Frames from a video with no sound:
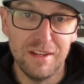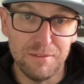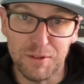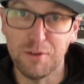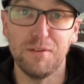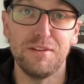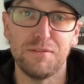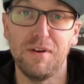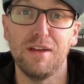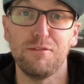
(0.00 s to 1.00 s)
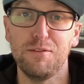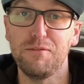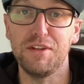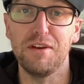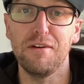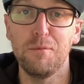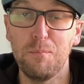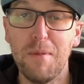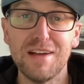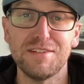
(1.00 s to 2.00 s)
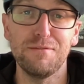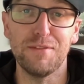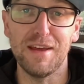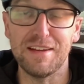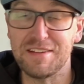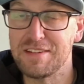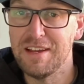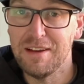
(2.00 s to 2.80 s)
If you got this far through the video, massive thanks.